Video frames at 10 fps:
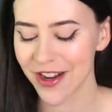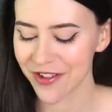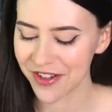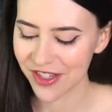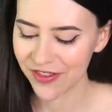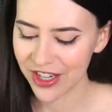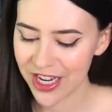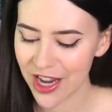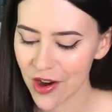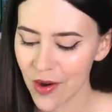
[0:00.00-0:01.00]
of this
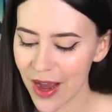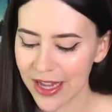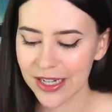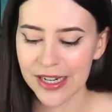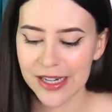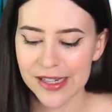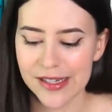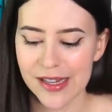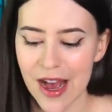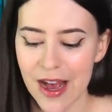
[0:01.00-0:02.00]
video, and it
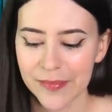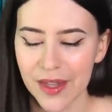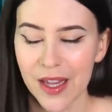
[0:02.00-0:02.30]
is uh,